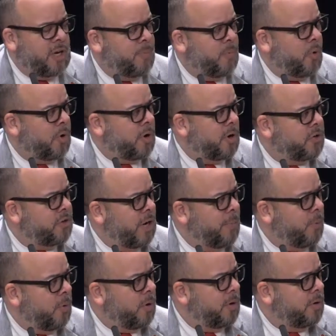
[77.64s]
board or a state
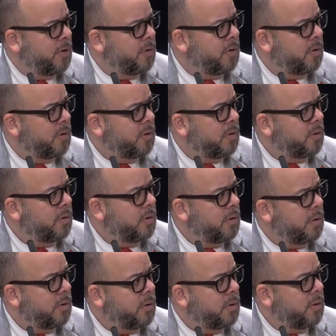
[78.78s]
board?
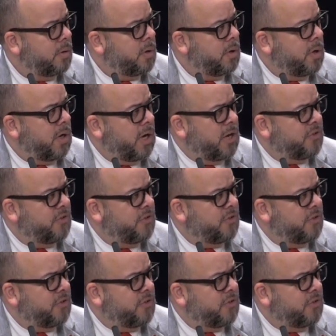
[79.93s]
Board. I